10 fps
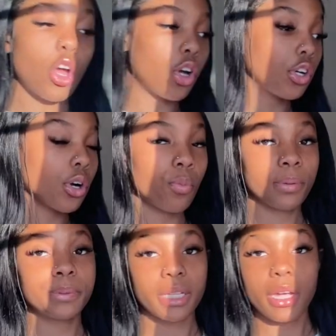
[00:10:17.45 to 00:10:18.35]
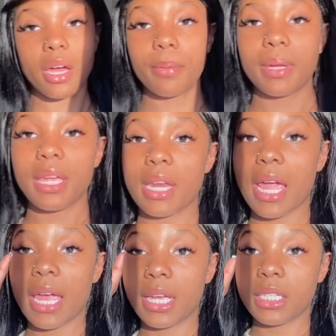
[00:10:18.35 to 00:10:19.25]
on her website come in
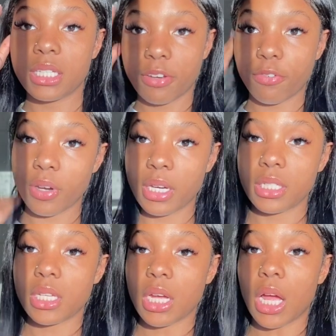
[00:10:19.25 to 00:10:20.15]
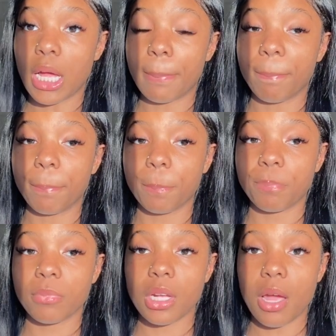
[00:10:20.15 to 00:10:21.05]
a different um,
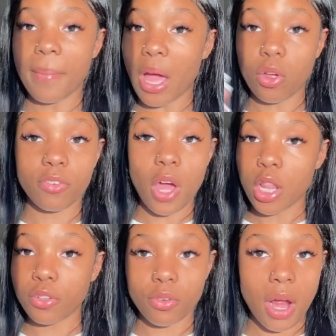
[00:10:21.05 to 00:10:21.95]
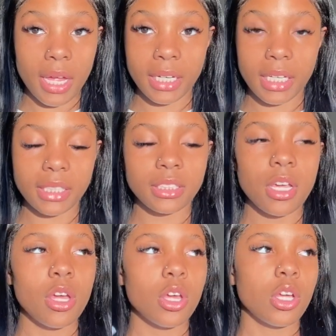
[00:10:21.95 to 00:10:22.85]
amount of color varieties.
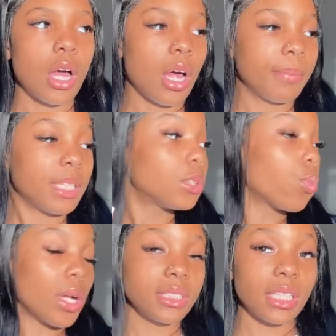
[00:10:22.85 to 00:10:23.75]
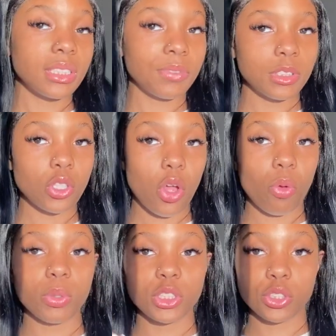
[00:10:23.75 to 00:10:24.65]
Um, it's one size fits all,
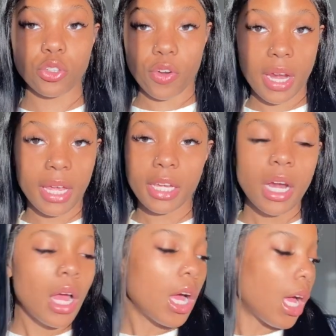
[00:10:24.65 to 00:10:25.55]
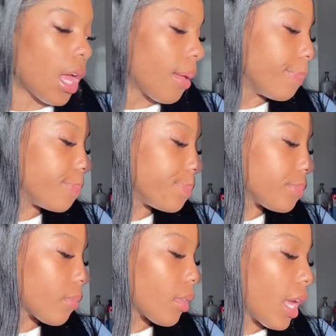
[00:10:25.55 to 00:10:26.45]
which is great. Um,
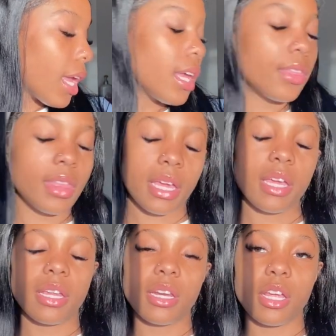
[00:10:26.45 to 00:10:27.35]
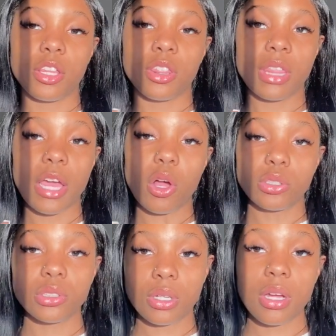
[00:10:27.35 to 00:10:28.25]
and then they
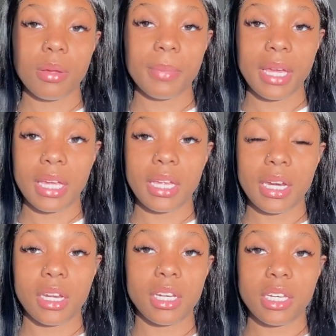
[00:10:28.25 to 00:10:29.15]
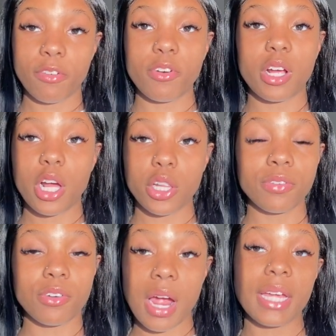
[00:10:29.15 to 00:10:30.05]
also come in different color
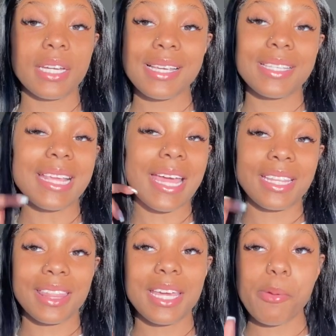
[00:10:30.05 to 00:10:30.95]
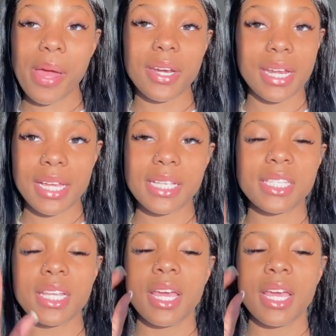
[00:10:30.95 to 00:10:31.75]
varieties and the thing about it is